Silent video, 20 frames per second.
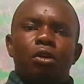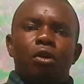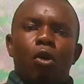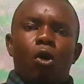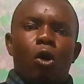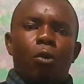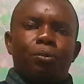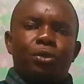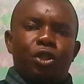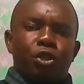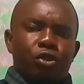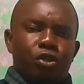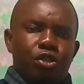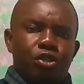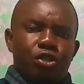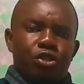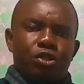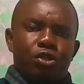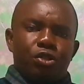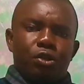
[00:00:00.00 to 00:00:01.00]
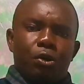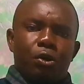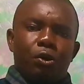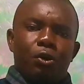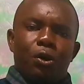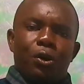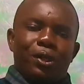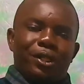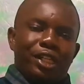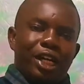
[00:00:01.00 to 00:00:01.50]
options,
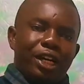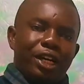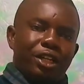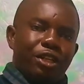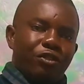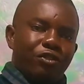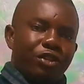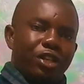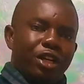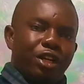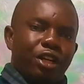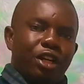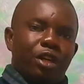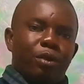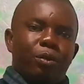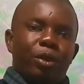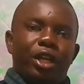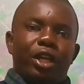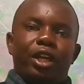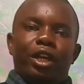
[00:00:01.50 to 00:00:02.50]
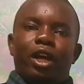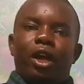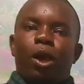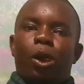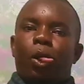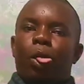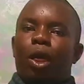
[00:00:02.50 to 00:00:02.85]
oral alternatives that can be here.